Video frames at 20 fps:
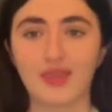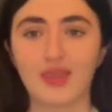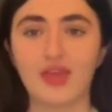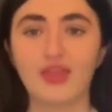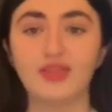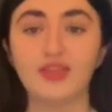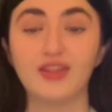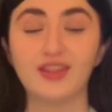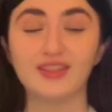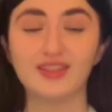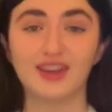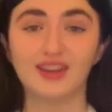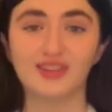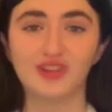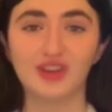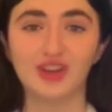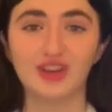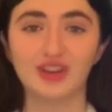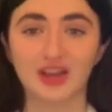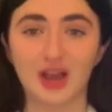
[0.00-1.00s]
This
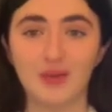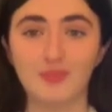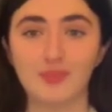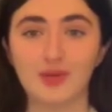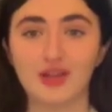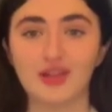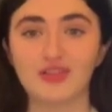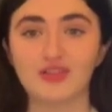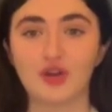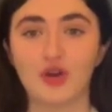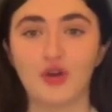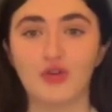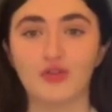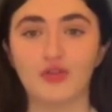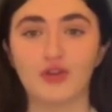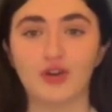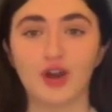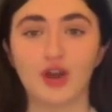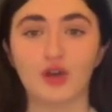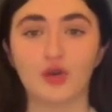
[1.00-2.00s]
duchy encompassed
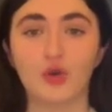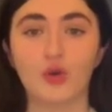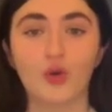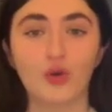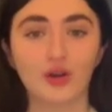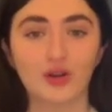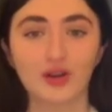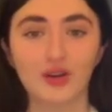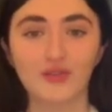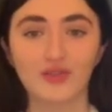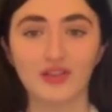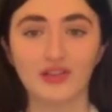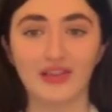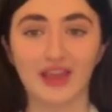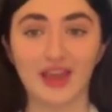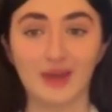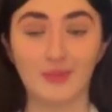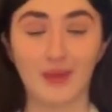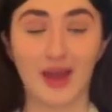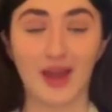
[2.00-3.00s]
over a quarter of the
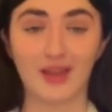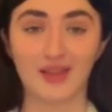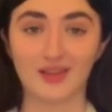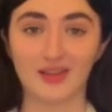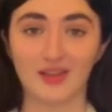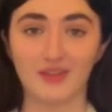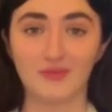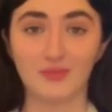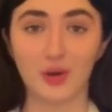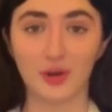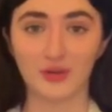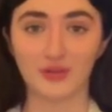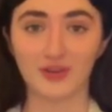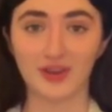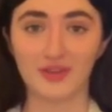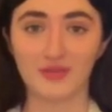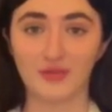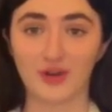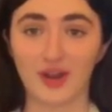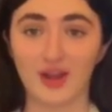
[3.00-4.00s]
landmass of
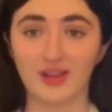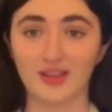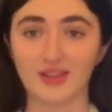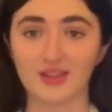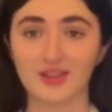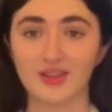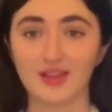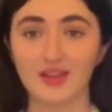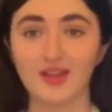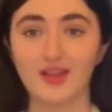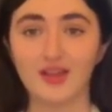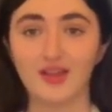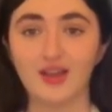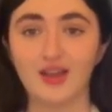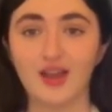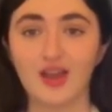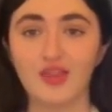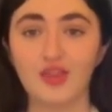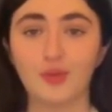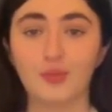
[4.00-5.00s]
modern-day France.
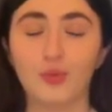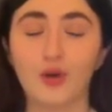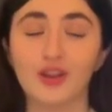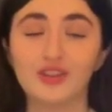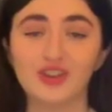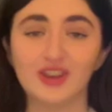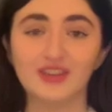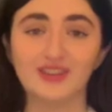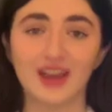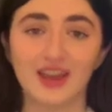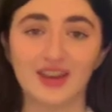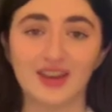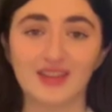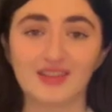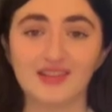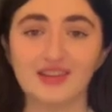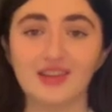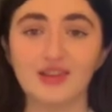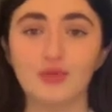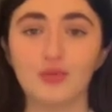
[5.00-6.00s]
The Poitiers
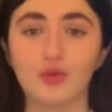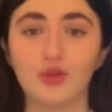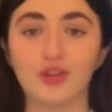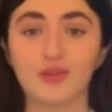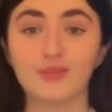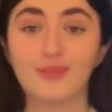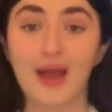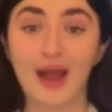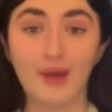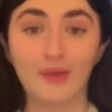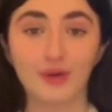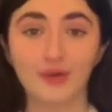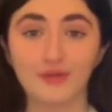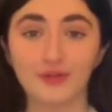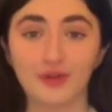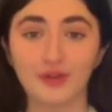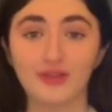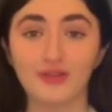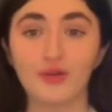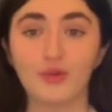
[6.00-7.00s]
dynasty was
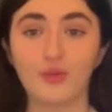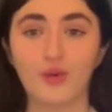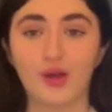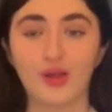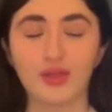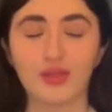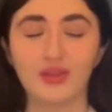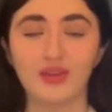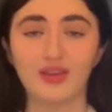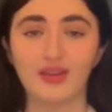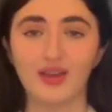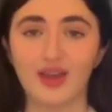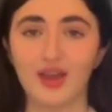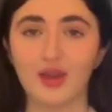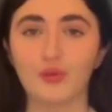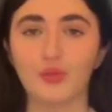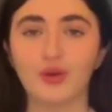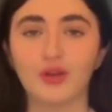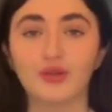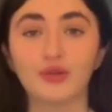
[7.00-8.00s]
powerful, wealthy,
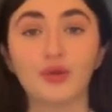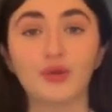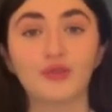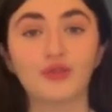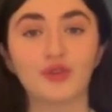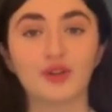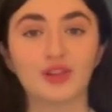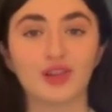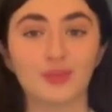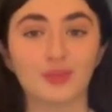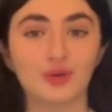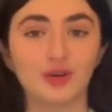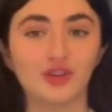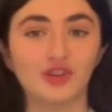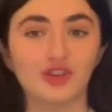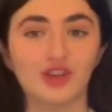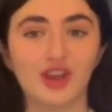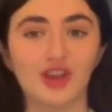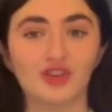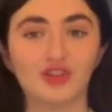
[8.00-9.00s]
and well known for its
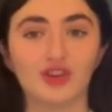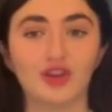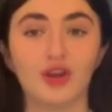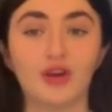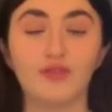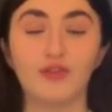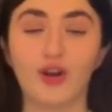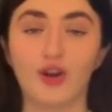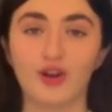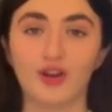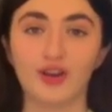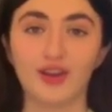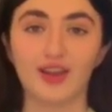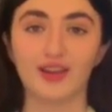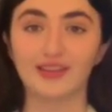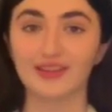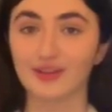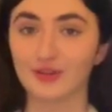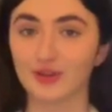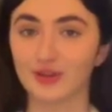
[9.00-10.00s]
appreciation of art
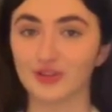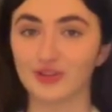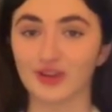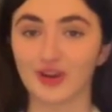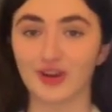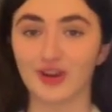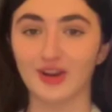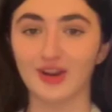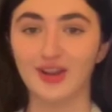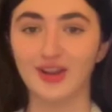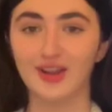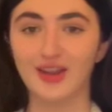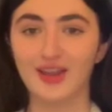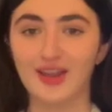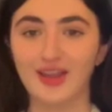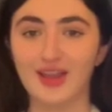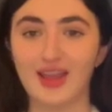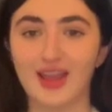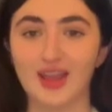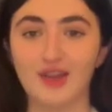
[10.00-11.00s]
and literature.
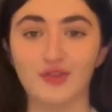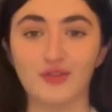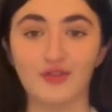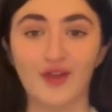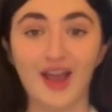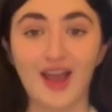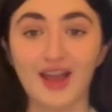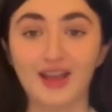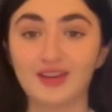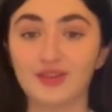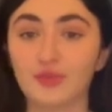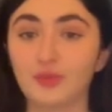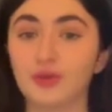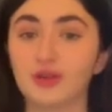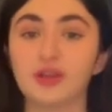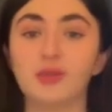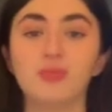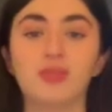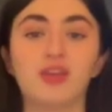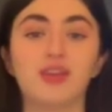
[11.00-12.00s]
In fact,
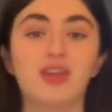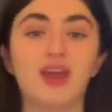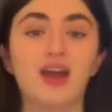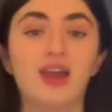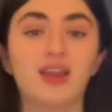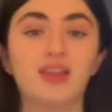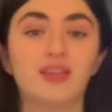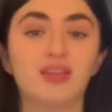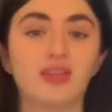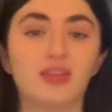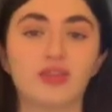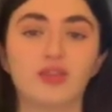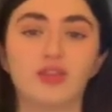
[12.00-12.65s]
William IX, the